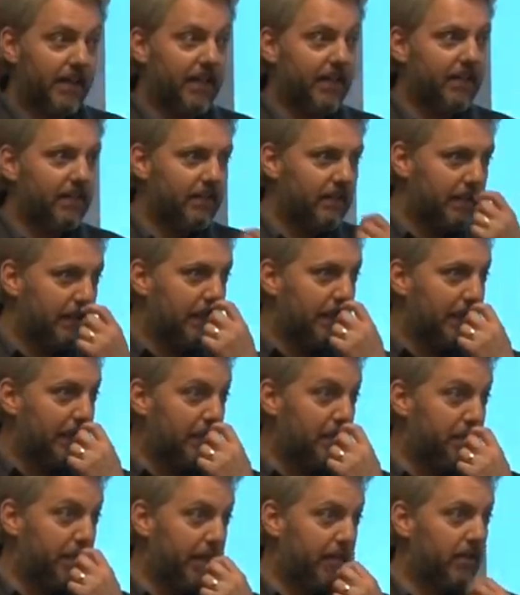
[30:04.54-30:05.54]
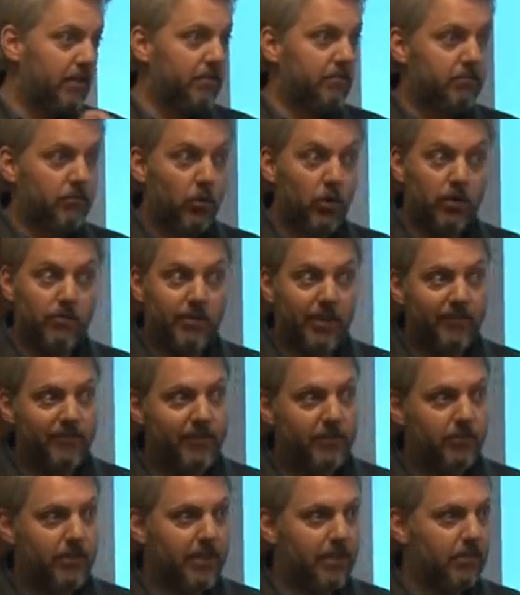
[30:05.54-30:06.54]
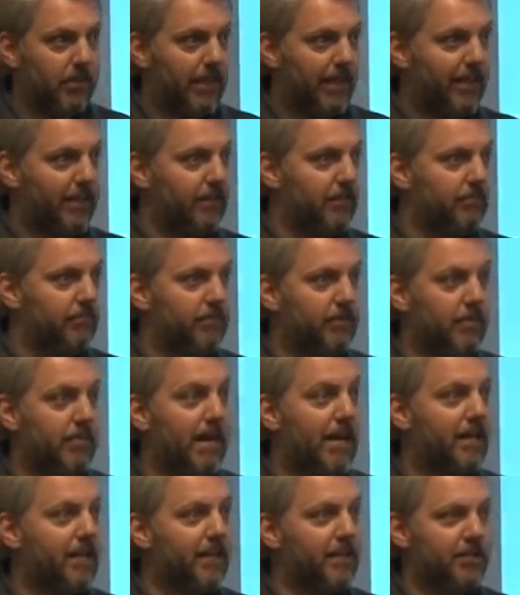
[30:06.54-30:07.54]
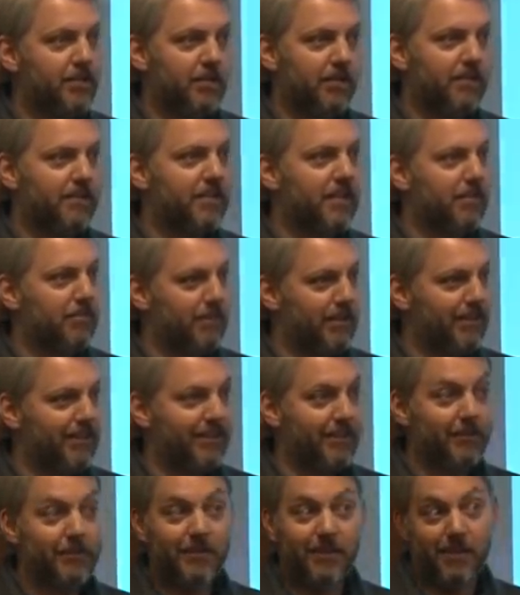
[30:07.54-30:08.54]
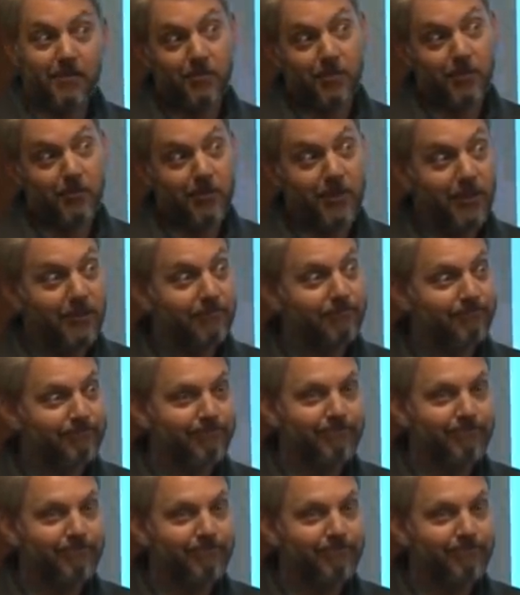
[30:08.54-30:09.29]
again, had you bet on Warren Buffett when you had a commodity insurance company, you would have done pretty well.